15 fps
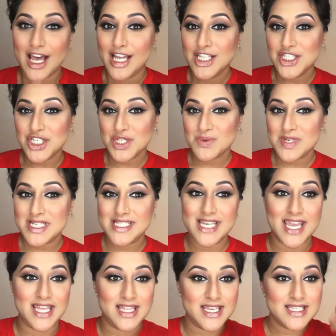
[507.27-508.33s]
Just want to
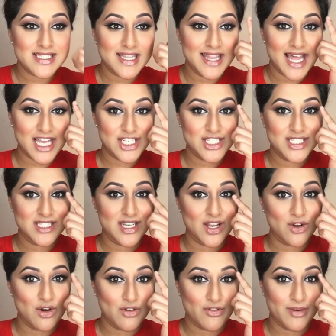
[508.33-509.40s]
say, these lashes that I
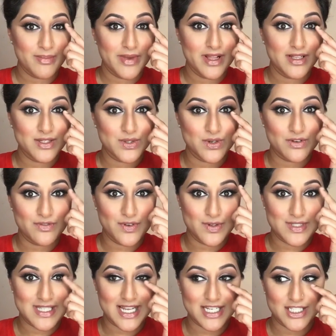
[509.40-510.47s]
got from Eldora
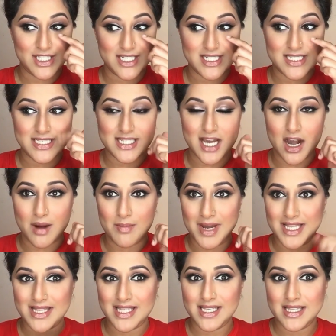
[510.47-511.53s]
false lashes, I
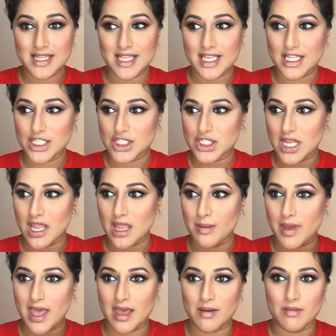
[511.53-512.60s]
think they're the shape
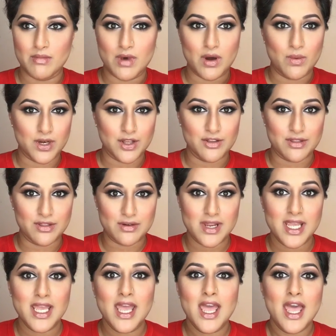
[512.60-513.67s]

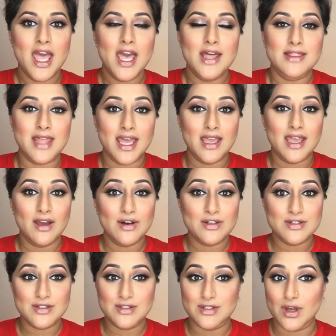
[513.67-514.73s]
M103. They are
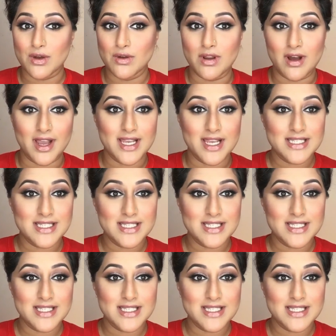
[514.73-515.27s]
so nice.